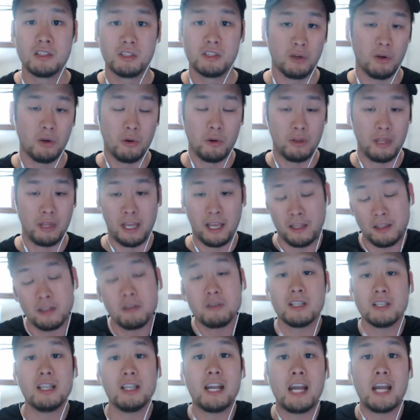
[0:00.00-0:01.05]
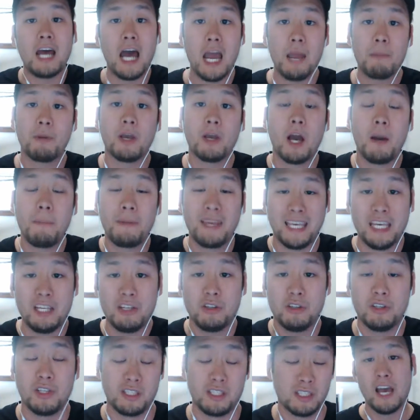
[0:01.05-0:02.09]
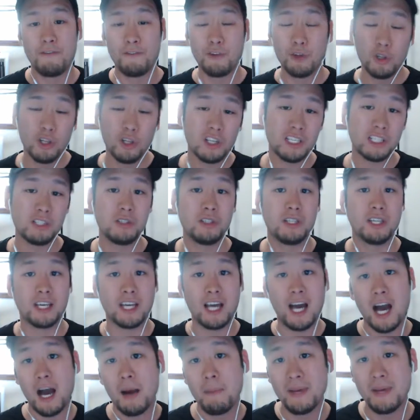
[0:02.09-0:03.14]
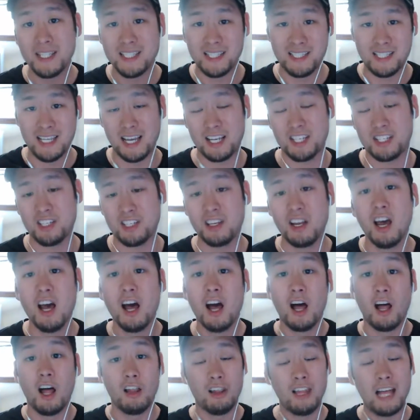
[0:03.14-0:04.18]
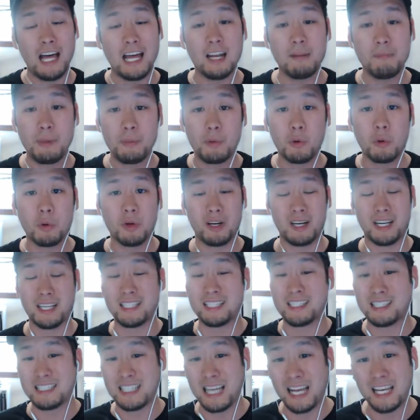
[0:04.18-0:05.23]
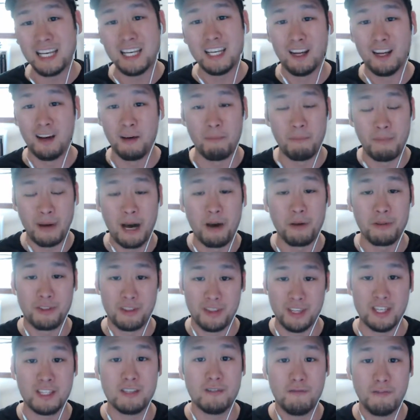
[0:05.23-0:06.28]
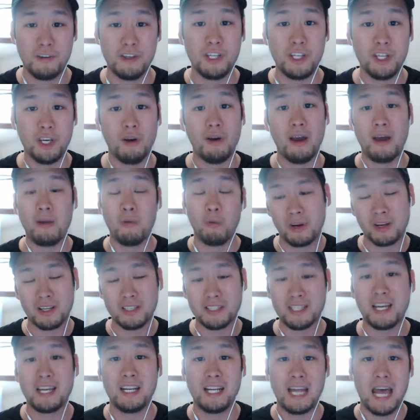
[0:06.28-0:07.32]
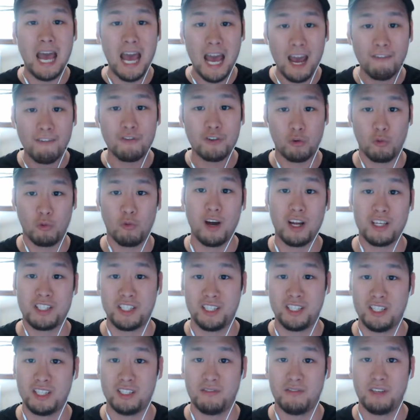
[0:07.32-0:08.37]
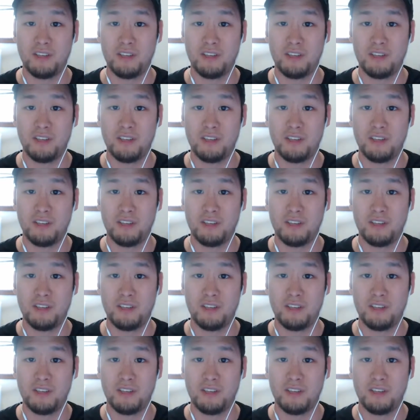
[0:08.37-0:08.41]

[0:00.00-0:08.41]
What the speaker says: So like there was a lot of hype coming into this. If you look into the comments section, a lot of people were excited about this video and were excited after watching this